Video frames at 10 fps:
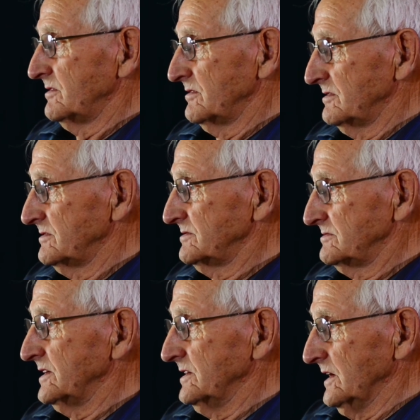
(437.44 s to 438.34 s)

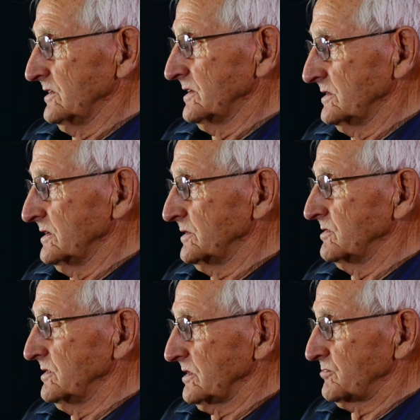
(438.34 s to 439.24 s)
And
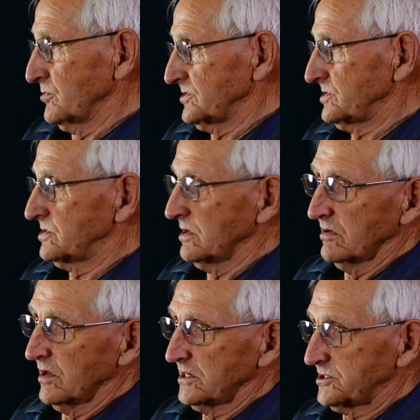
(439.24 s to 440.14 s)
it was
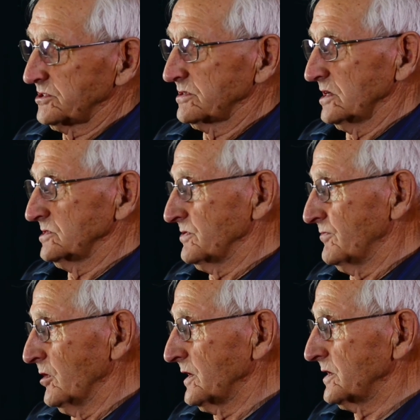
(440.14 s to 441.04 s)
licensed as a
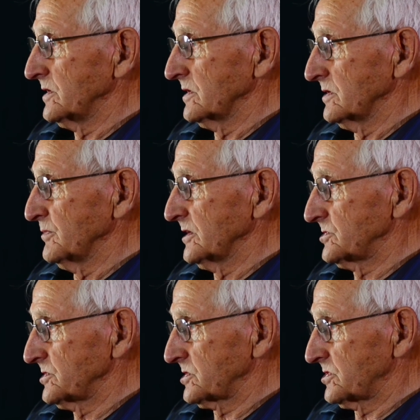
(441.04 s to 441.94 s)
variety in the
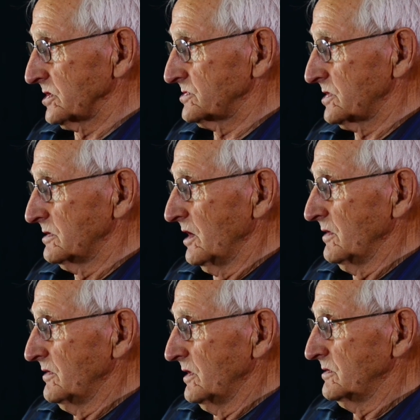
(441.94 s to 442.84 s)
mid-60s,
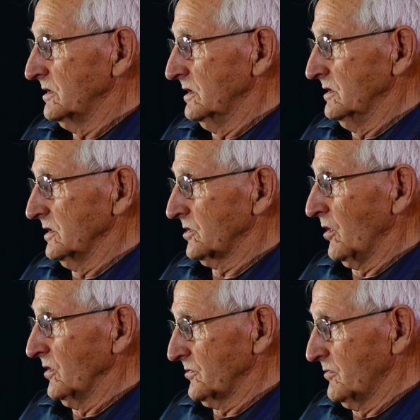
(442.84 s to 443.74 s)

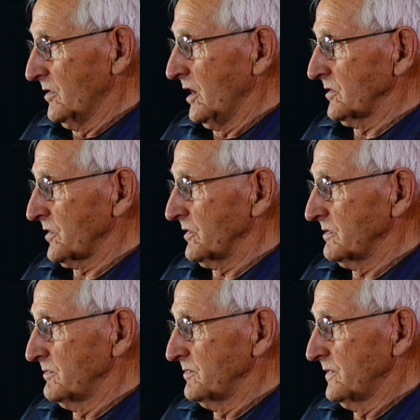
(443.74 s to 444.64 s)
called Noralta.
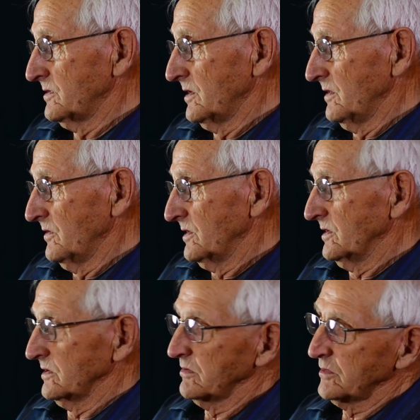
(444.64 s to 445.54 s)

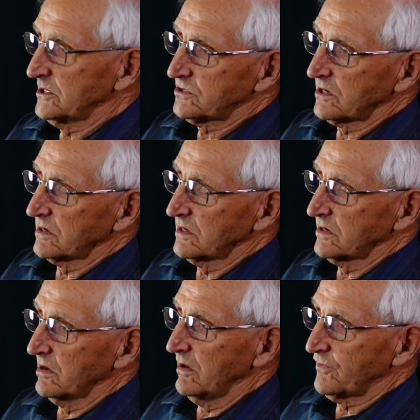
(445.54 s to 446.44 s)
And amazingly
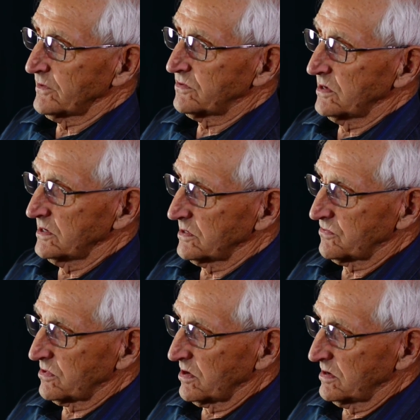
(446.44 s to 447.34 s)
enough, it
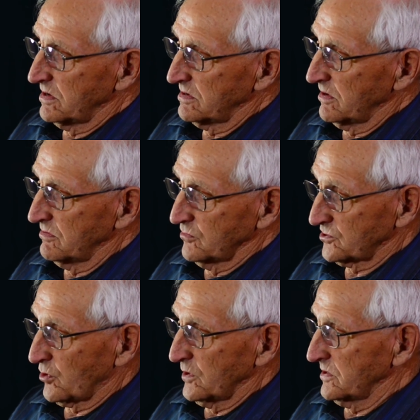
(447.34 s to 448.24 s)

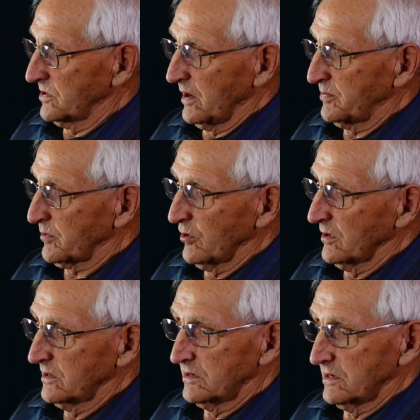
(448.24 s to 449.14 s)
was quite
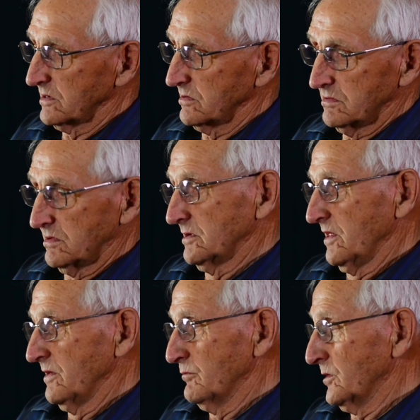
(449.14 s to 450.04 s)
adaptable in
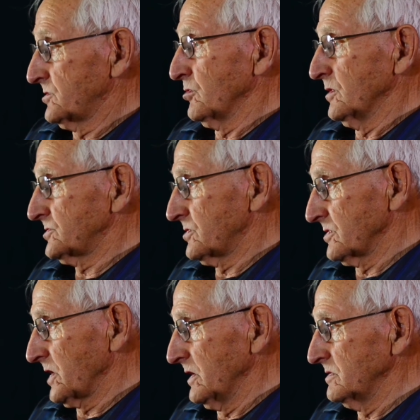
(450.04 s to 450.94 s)
much of
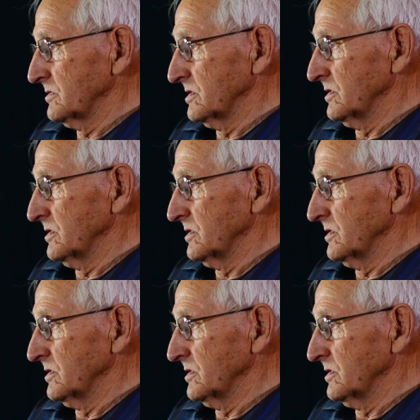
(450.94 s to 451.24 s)
Western Canada.